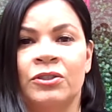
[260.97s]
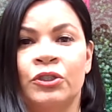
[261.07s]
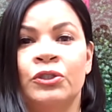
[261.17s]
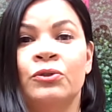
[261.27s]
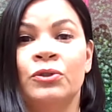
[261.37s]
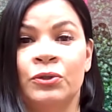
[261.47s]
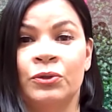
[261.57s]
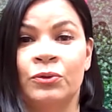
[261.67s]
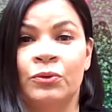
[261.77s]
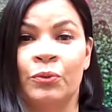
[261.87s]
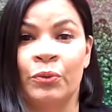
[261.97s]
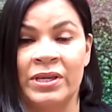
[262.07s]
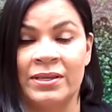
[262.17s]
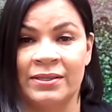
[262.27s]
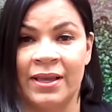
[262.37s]
due to
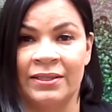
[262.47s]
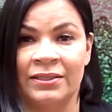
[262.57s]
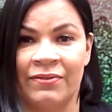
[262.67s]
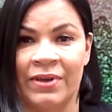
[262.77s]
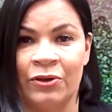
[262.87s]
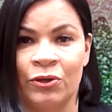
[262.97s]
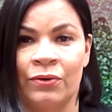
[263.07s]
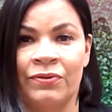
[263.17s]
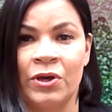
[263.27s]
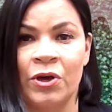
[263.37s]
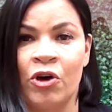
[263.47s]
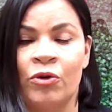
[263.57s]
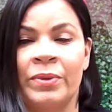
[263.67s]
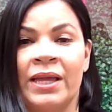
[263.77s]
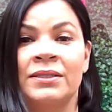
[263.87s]
reassessed value of the
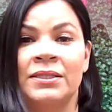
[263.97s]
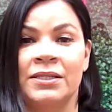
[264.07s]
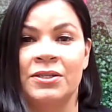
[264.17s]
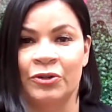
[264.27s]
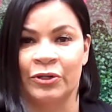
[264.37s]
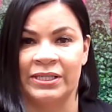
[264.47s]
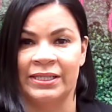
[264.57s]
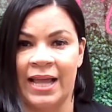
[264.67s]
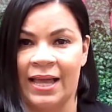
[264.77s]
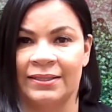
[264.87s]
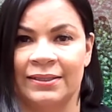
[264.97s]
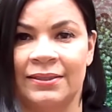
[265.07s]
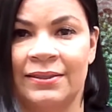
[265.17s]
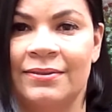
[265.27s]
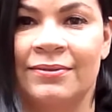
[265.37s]
home and decreased
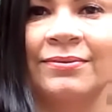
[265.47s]
taxes.